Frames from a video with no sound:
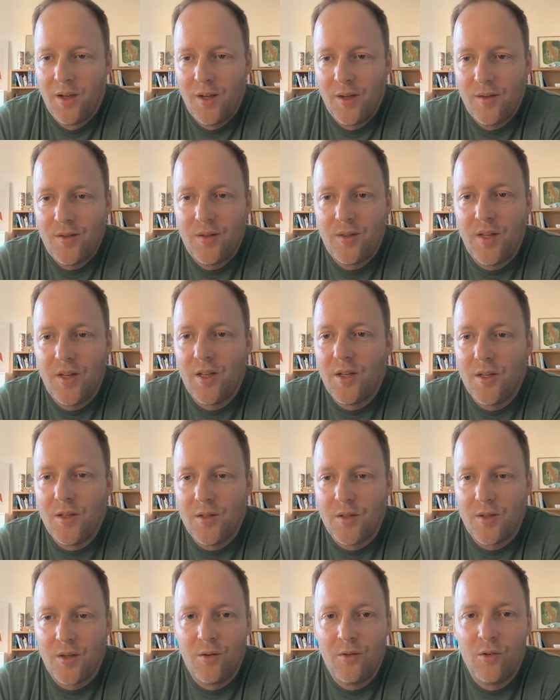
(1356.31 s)

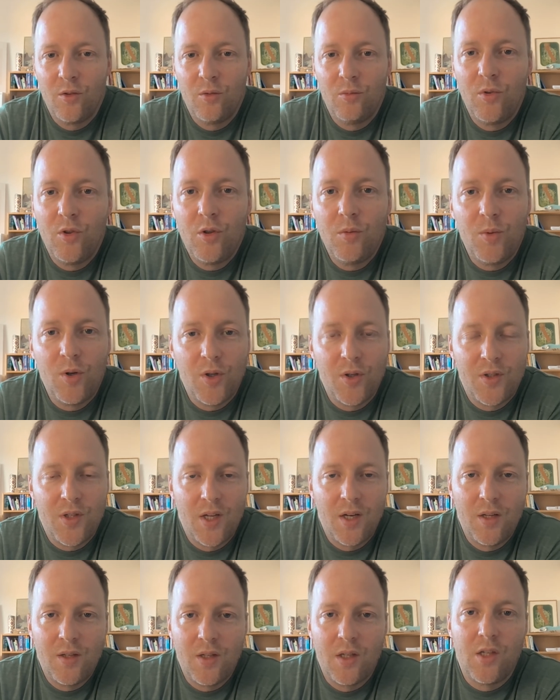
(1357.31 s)
cities and numerous
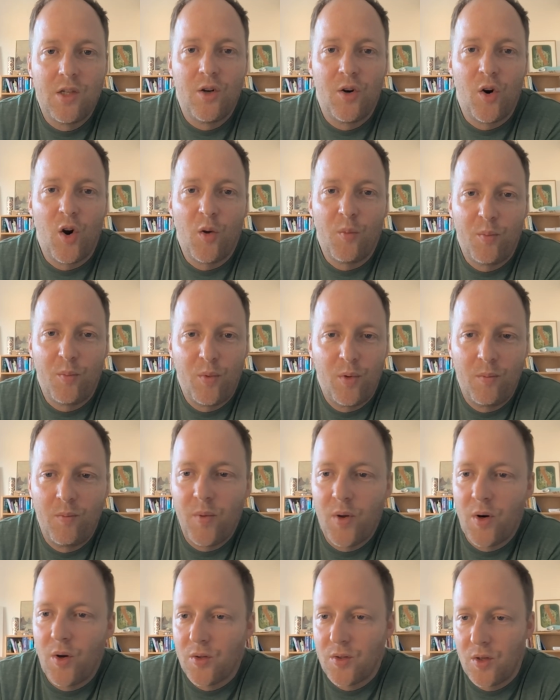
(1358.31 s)
cities in Europe,
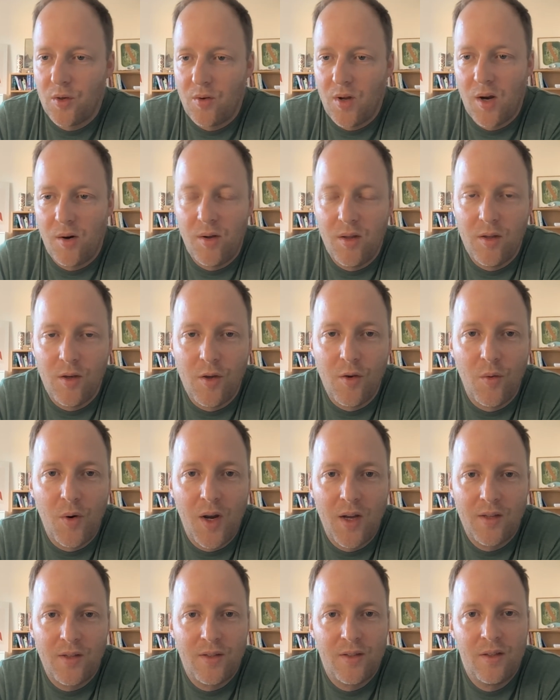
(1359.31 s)
but also now in the
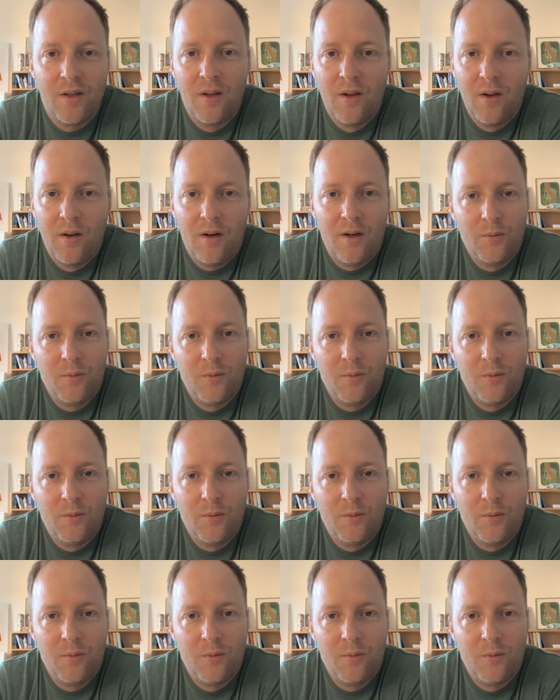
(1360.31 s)
US, and